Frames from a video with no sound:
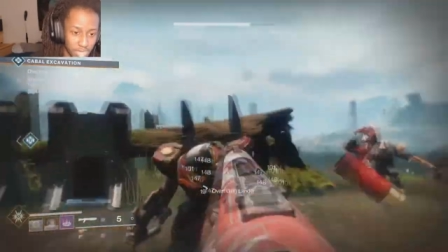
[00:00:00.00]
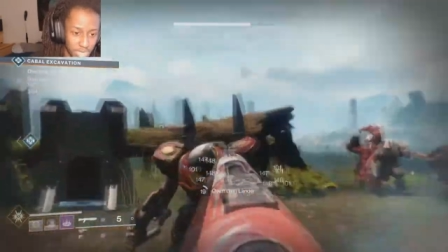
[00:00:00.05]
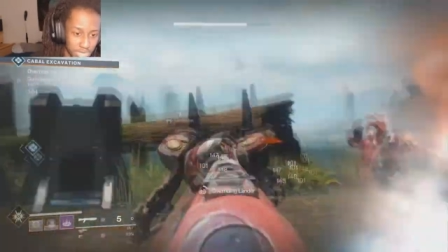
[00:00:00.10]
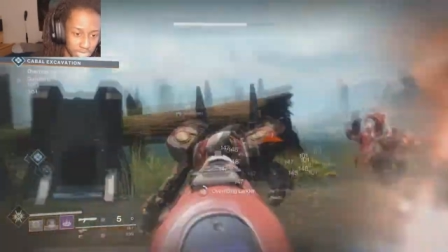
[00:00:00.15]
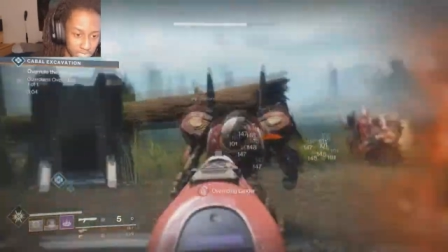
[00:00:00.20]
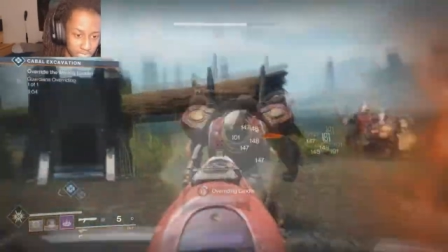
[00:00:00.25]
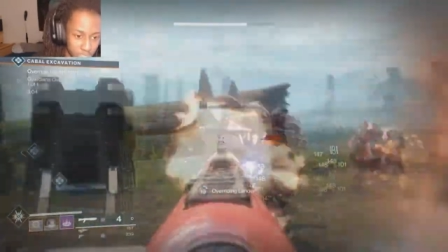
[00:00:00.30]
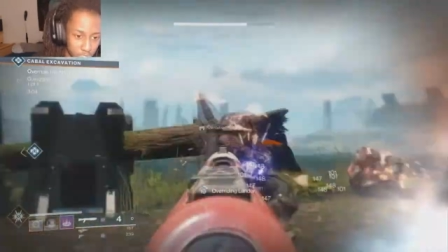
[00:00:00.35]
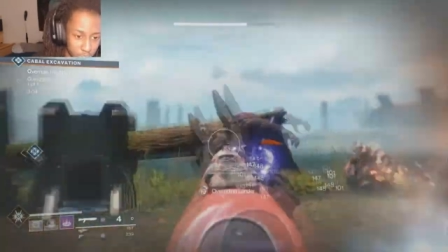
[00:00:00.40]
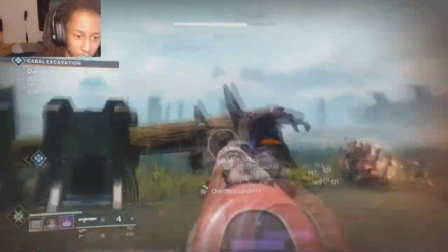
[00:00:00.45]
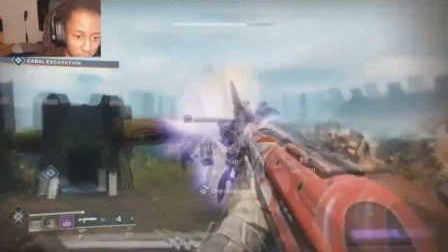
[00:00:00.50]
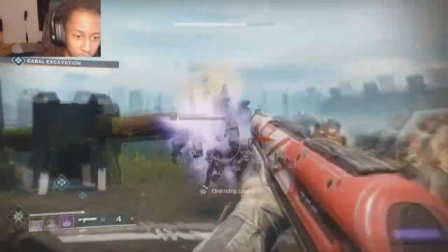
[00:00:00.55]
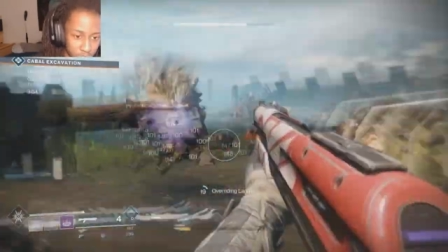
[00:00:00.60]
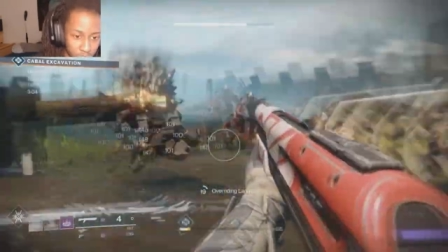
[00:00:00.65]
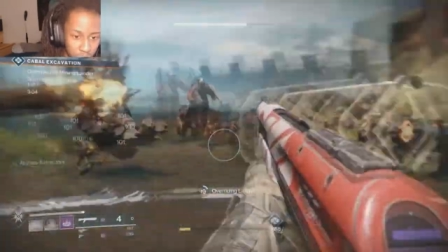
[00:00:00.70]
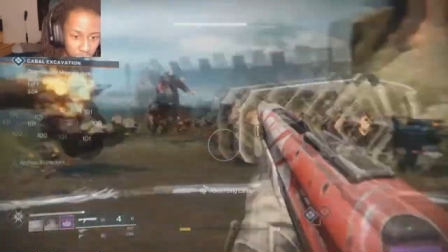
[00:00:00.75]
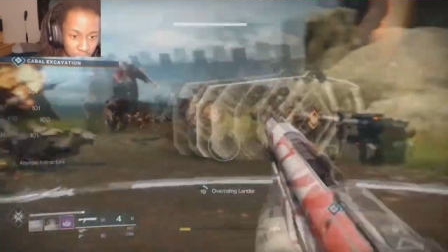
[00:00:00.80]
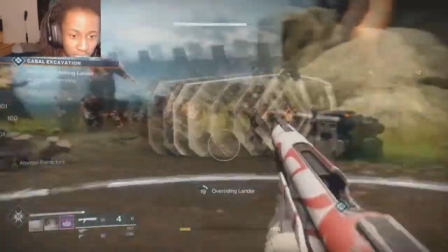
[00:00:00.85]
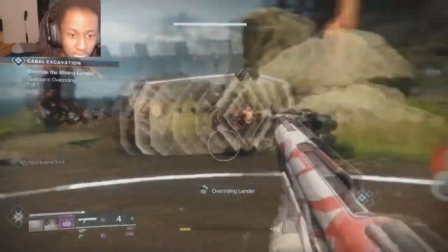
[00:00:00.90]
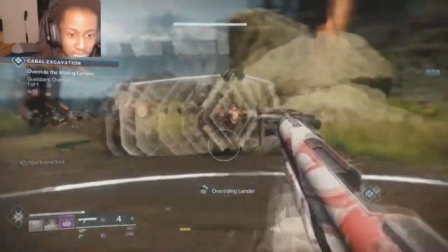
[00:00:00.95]
It has the straight
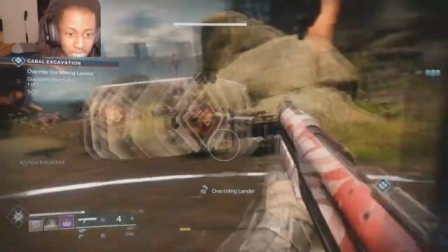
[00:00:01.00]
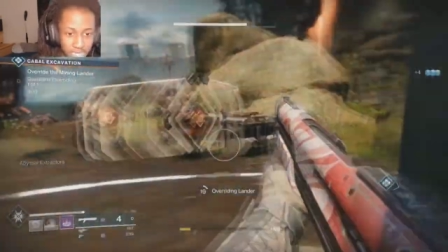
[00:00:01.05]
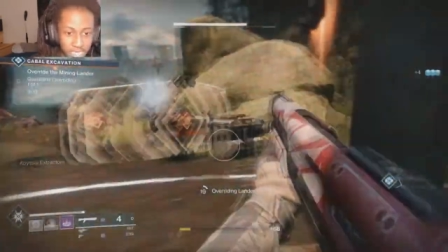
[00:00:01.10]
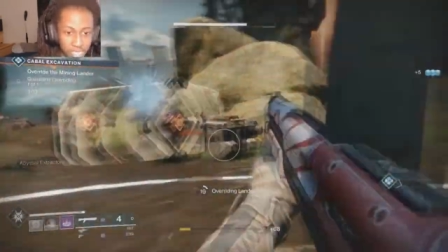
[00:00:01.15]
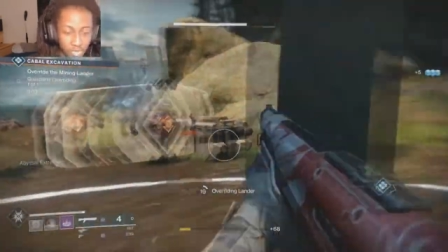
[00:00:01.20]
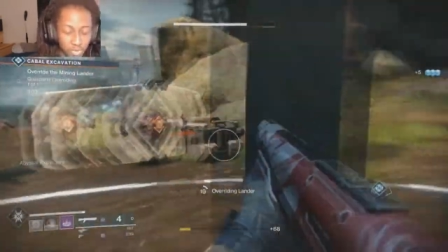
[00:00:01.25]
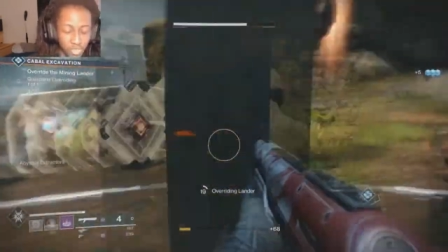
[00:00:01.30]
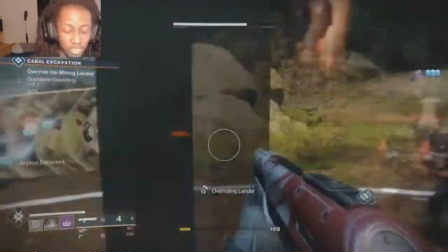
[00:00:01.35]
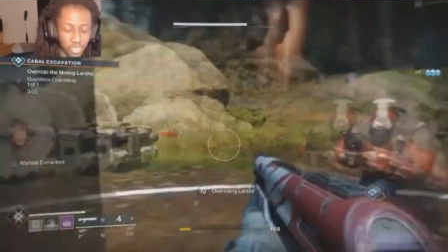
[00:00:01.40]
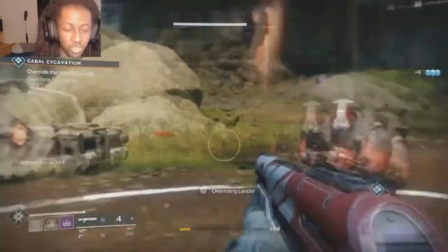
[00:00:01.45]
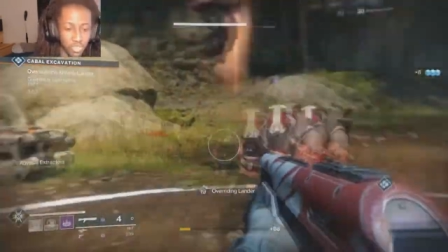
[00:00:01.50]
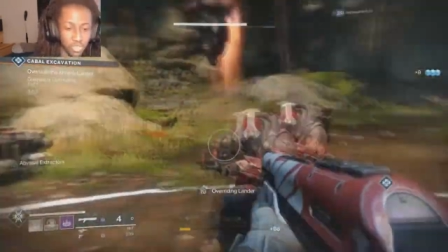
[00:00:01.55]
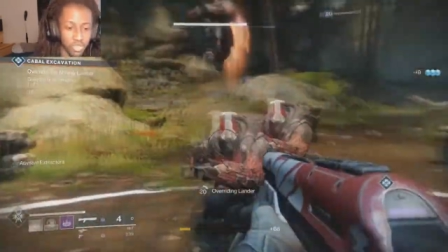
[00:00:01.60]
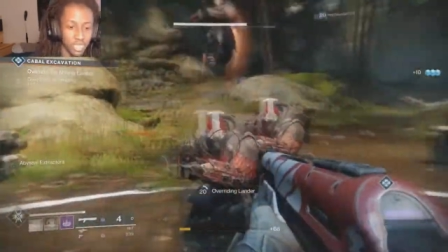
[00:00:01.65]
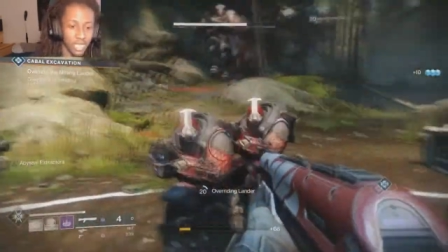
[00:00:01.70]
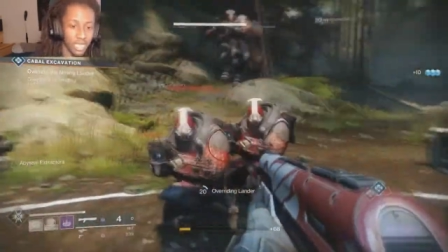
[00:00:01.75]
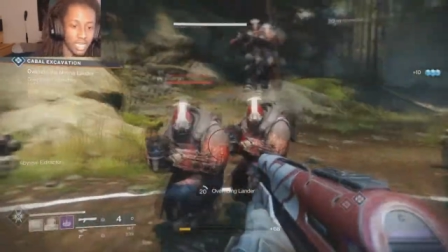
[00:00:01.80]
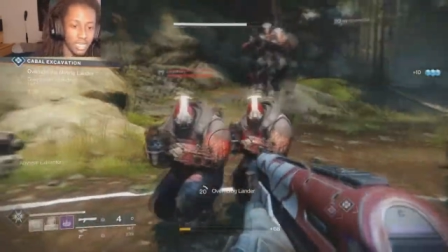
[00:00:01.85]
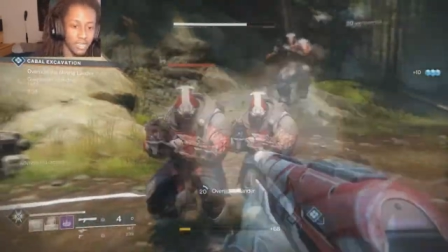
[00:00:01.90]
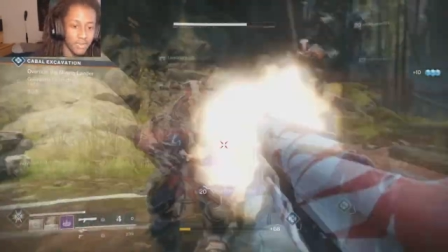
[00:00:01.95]
glide where you
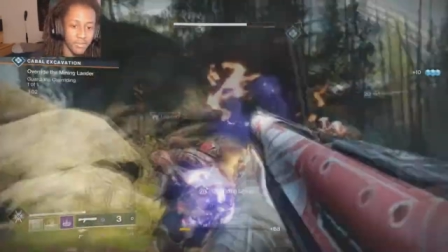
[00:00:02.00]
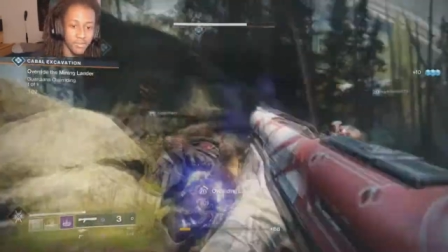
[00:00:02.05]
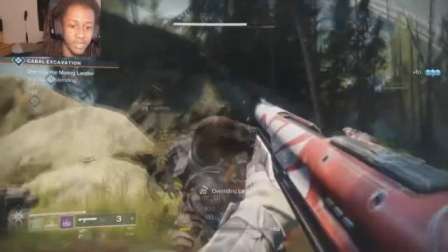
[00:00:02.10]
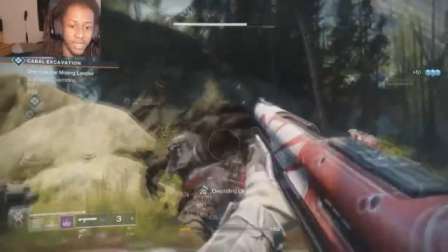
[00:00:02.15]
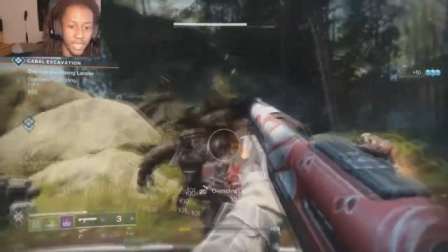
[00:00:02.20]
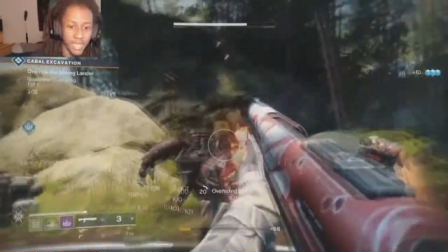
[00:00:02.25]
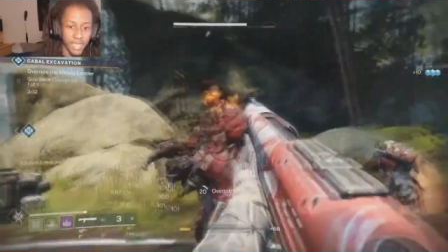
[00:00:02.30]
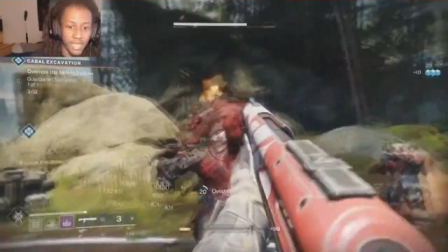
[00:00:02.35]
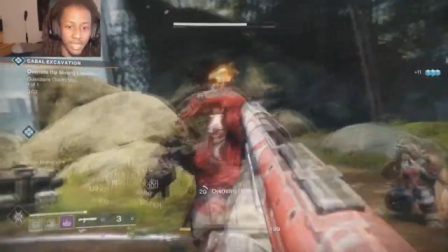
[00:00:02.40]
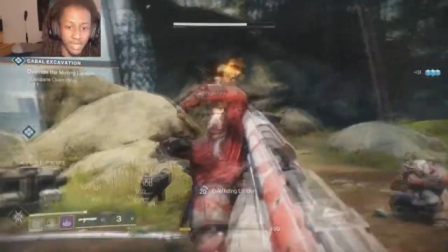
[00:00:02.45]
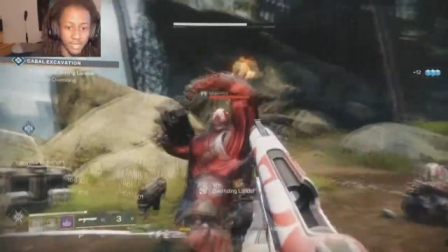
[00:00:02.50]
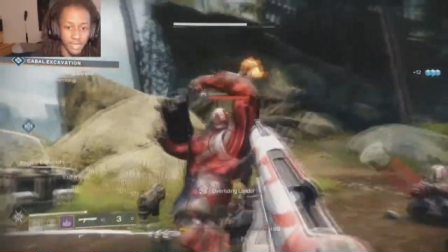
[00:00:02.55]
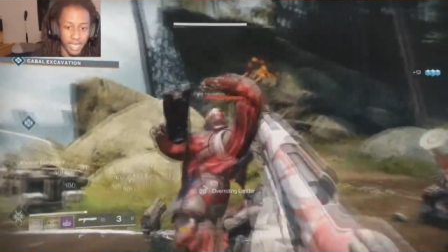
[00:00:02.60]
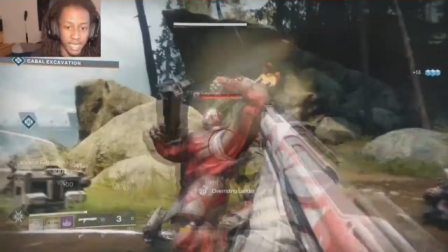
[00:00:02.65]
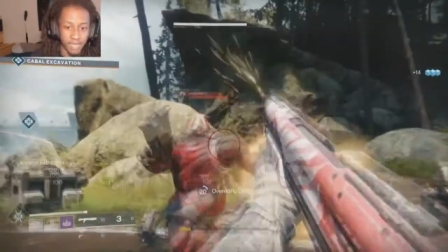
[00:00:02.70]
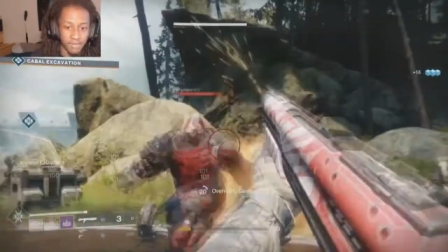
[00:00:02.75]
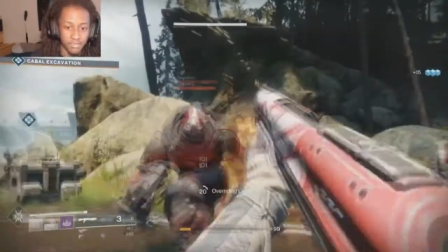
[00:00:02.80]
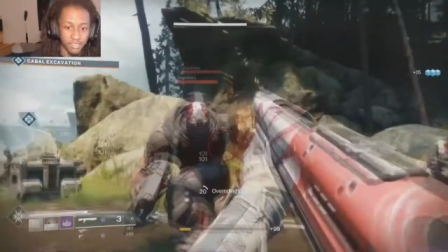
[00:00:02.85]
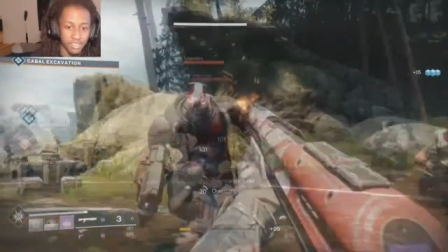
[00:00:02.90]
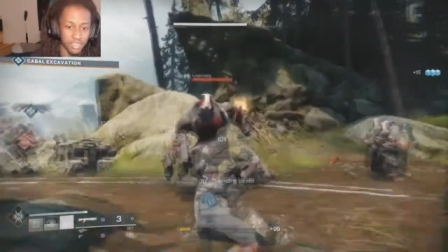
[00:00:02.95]
glide in midair
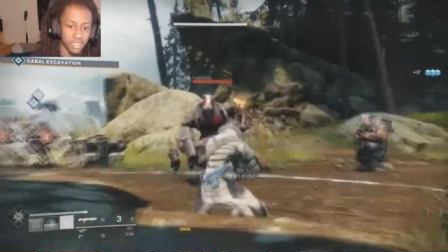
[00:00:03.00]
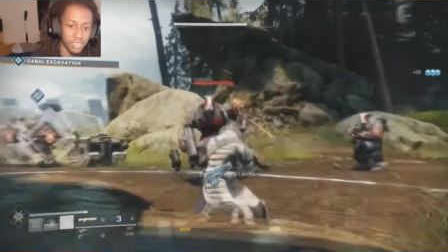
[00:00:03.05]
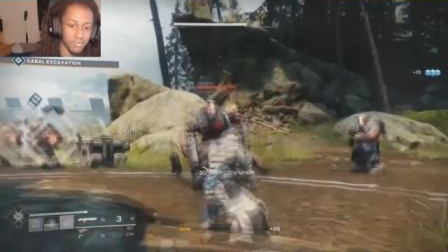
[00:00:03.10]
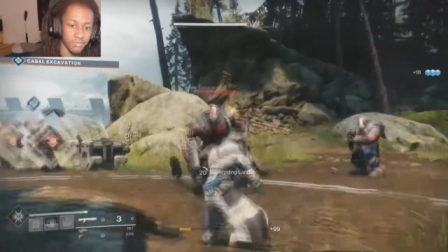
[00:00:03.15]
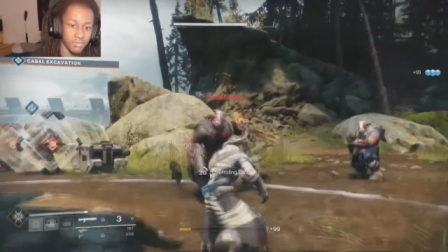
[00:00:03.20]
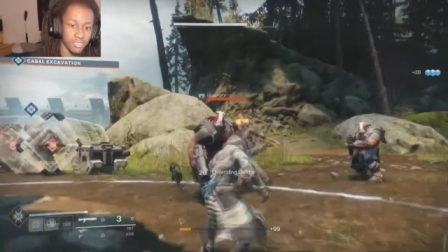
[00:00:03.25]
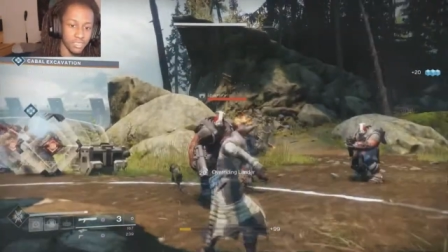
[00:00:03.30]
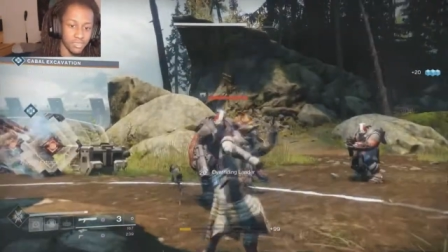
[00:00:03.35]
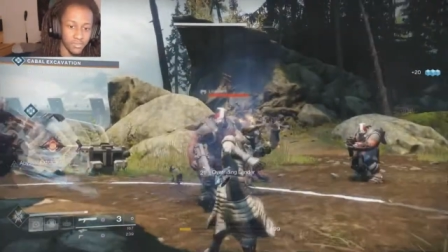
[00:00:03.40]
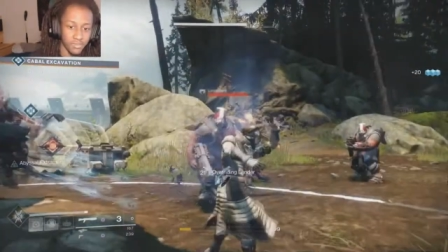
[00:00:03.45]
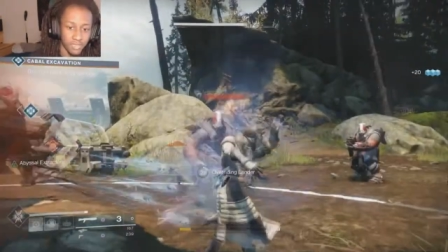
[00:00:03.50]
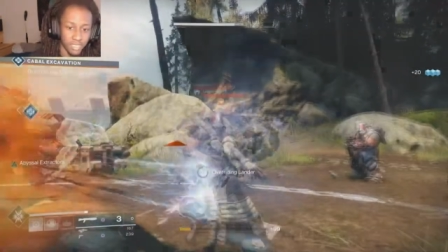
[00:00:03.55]
after jumping.